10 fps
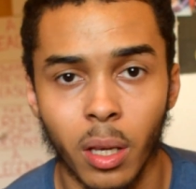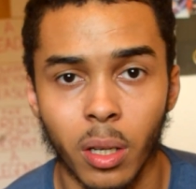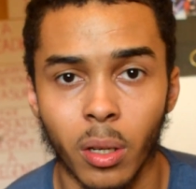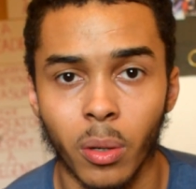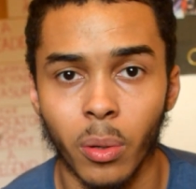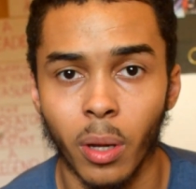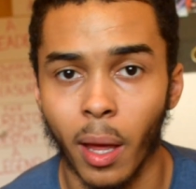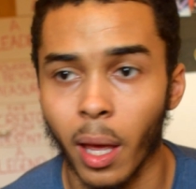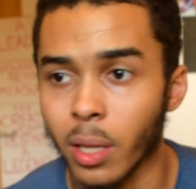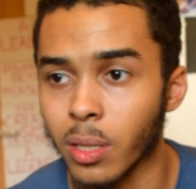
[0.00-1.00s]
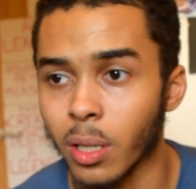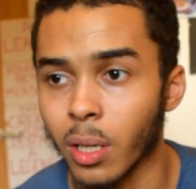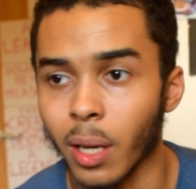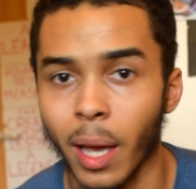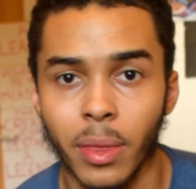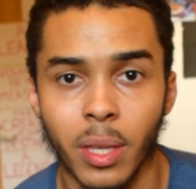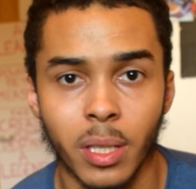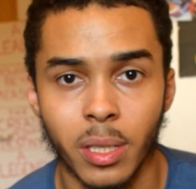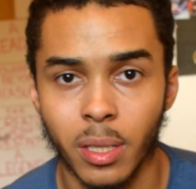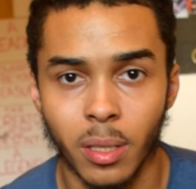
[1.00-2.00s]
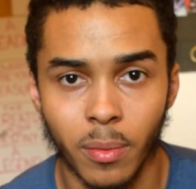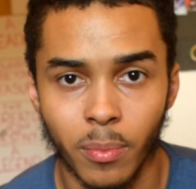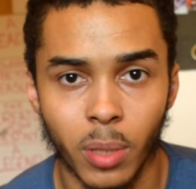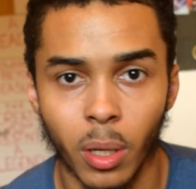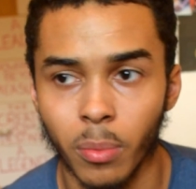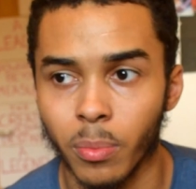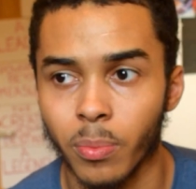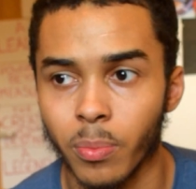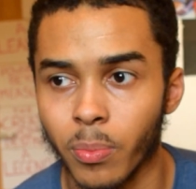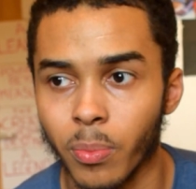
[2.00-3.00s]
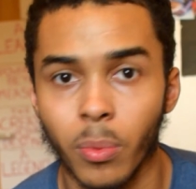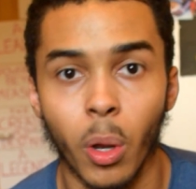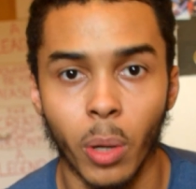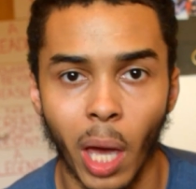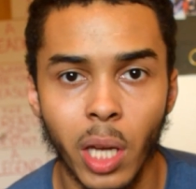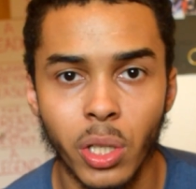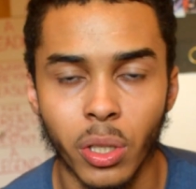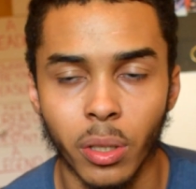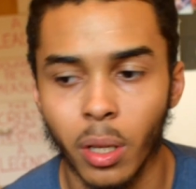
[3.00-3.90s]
you know, and at this, you know, location.